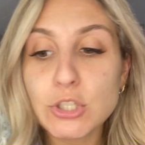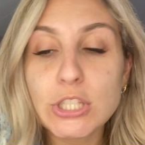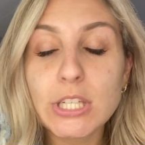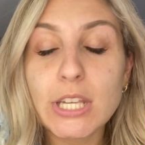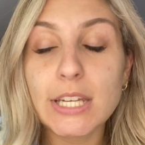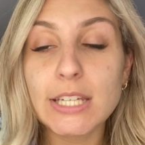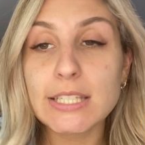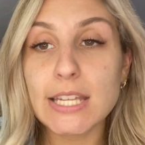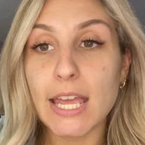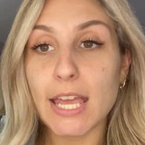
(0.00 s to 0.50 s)

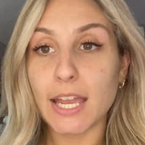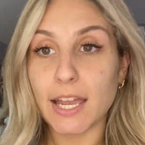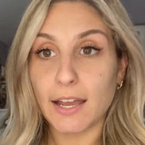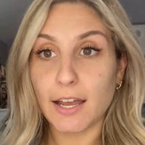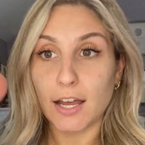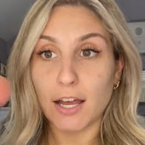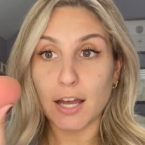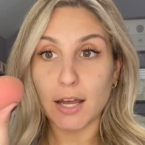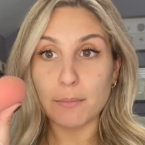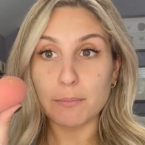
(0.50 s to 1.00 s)
going to take
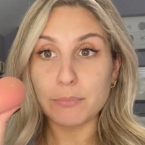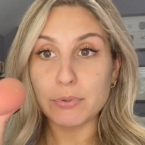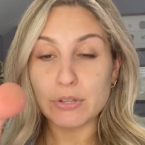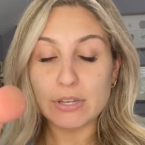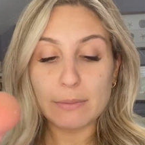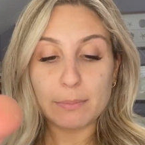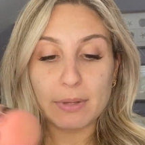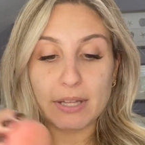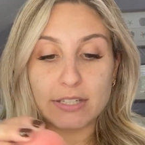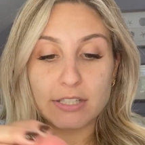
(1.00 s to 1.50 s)
a
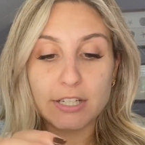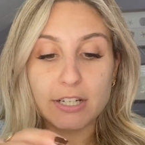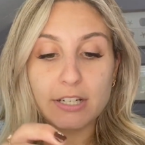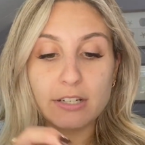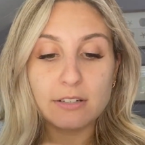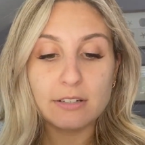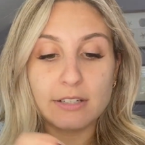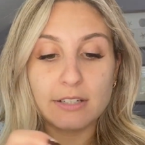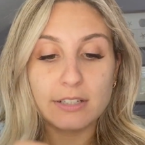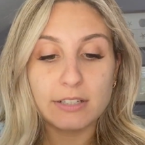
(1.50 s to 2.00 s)
beauty
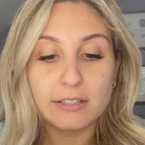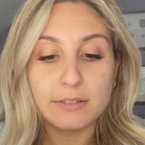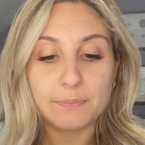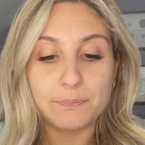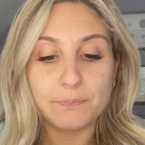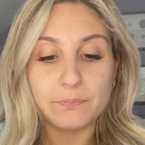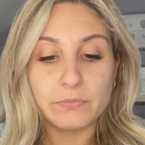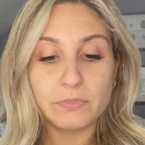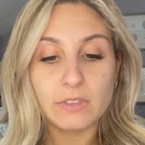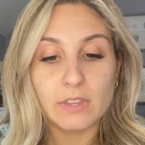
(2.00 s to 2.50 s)
blender
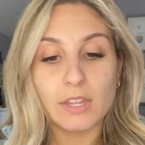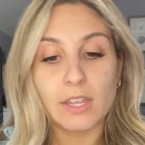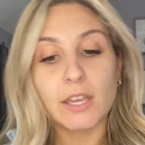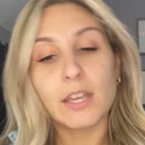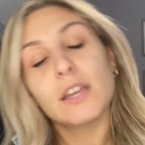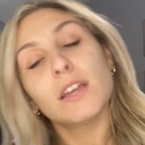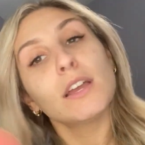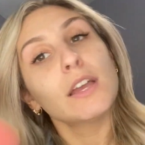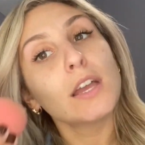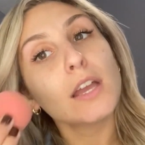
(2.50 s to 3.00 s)

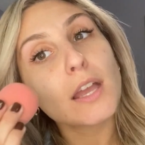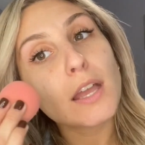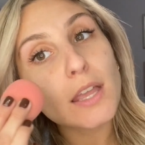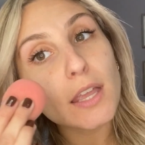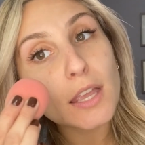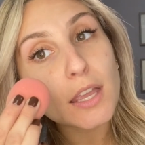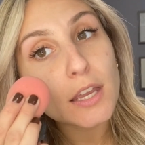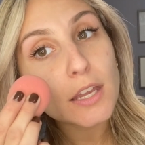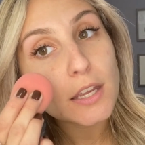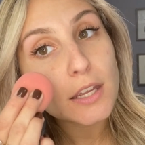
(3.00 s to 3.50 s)

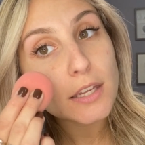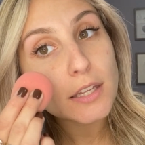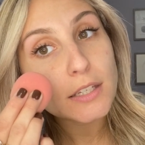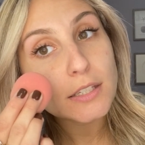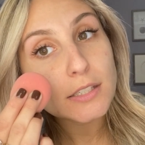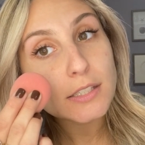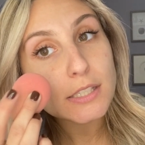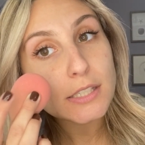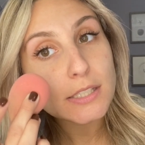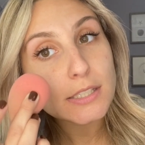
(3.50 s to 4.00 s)

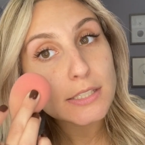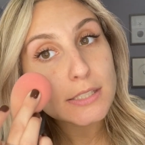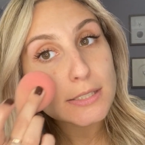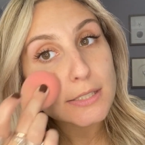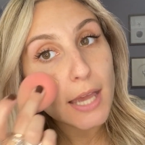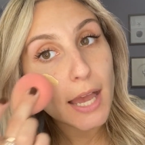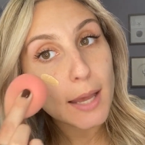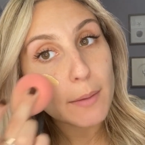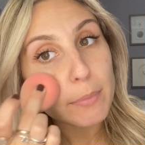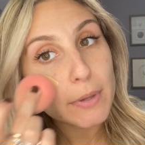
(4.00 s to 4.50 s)
and
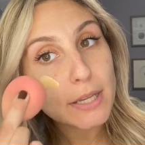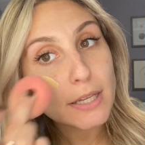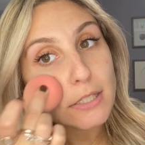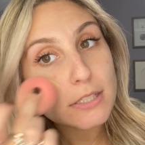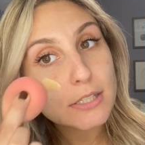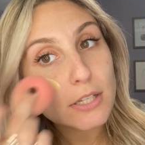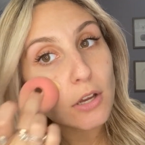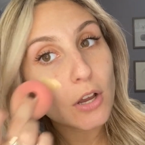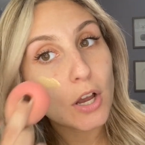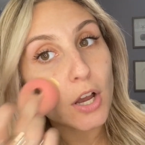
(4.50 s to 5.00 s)
dab
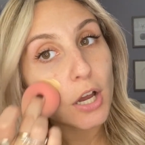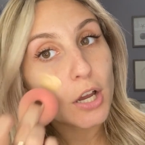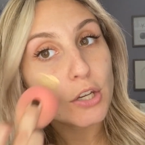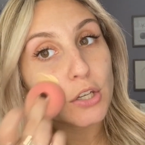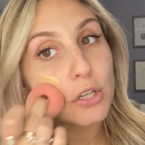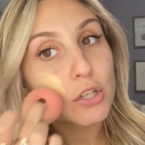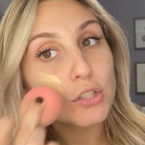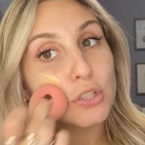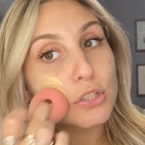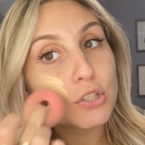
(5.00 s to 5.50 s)
it
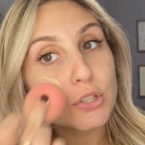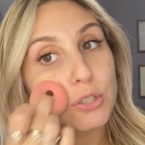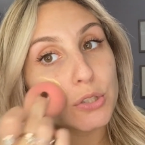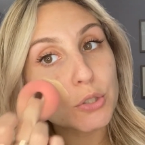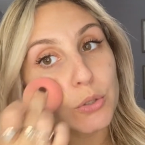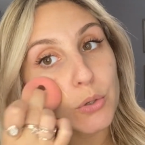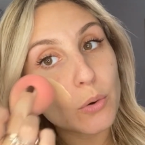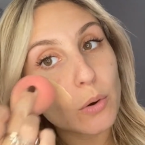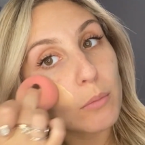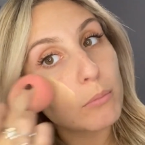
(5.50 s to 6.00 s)

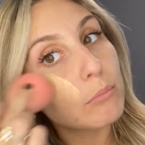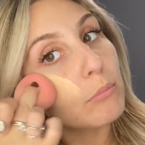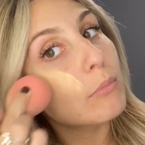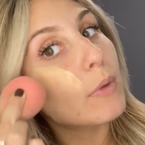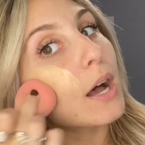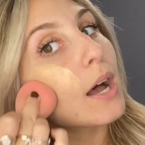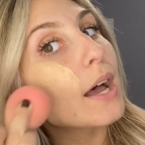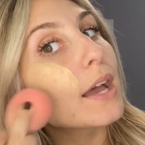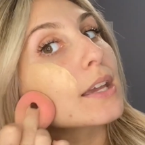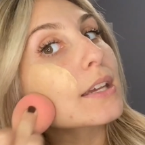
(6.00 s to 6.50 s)
onto
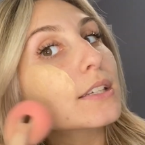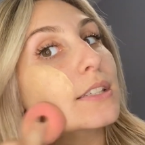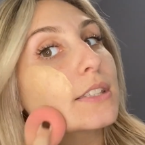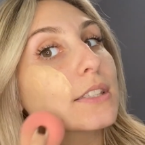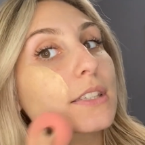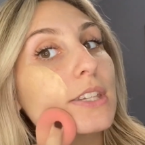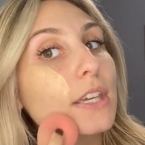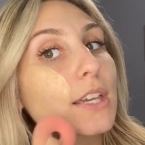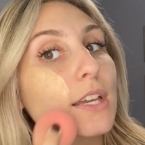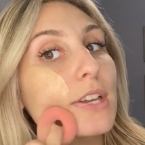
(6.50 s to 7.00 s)
my
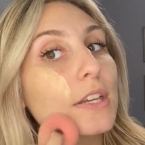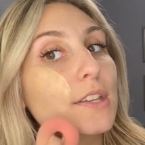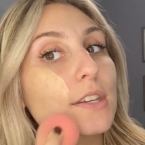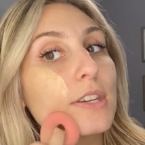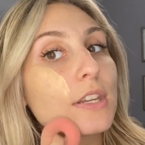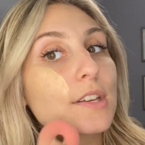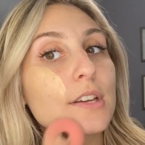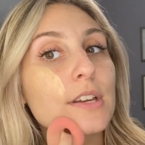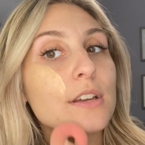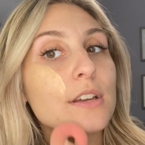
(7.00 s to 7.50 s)
skin.